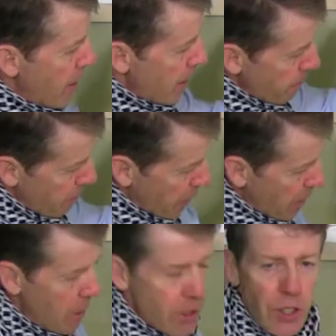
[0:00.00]
Be
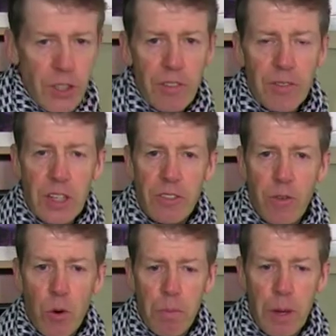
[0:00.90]
conscious of these
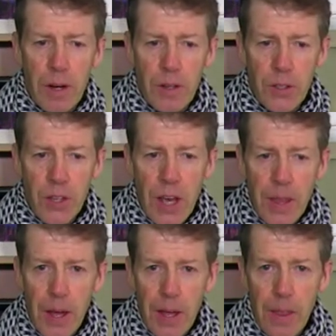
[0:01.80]
four pillars
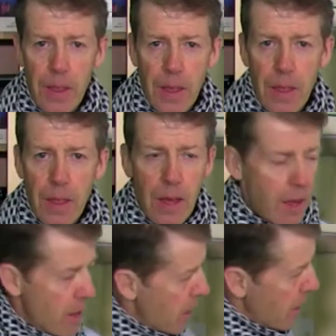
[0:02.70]
that
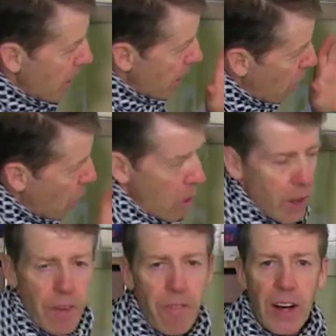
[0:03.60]
all
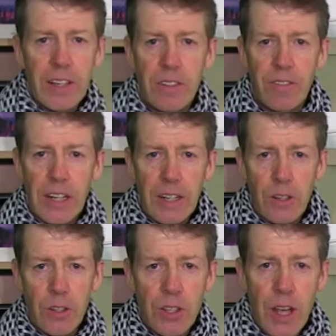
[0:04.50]
effective
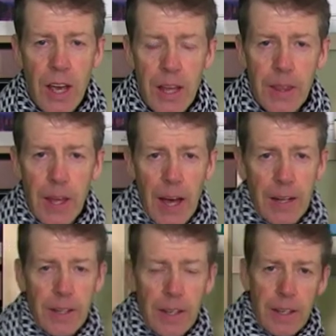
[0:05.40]
leaders that
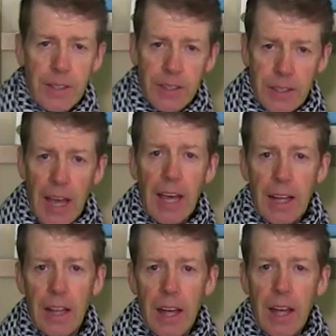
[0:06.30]

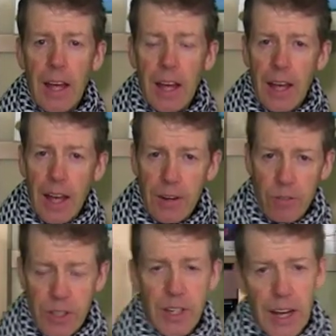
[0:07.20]
scale and
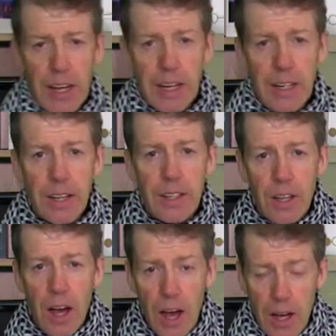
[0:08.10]
retain
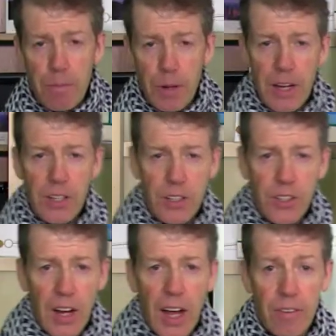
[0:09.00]
high potential
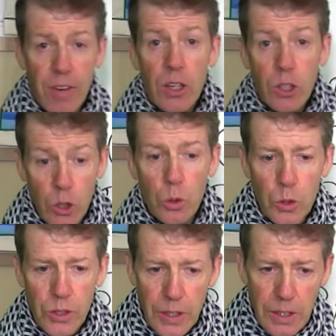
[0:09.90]
staff use
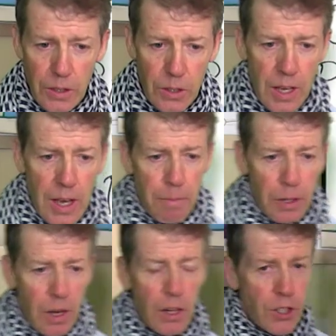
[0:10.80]
these. Be
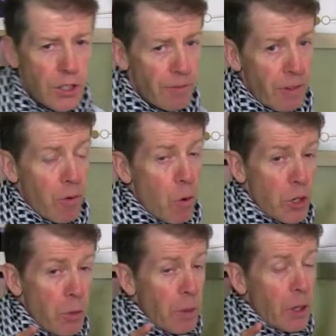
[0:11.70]
conscious of the four and you'll
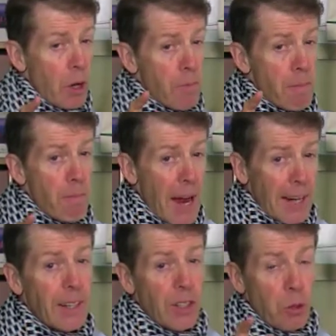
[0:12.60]
become a
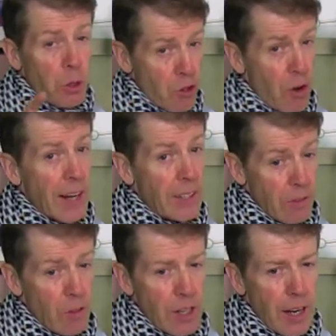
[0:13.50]
magnet to attract and
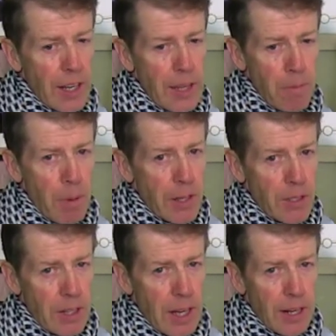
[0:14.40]
retain the best
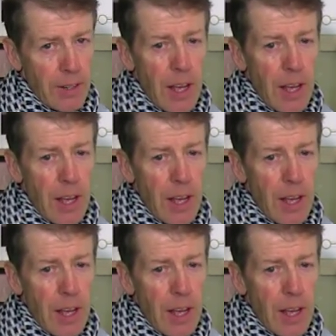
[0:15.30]
talent.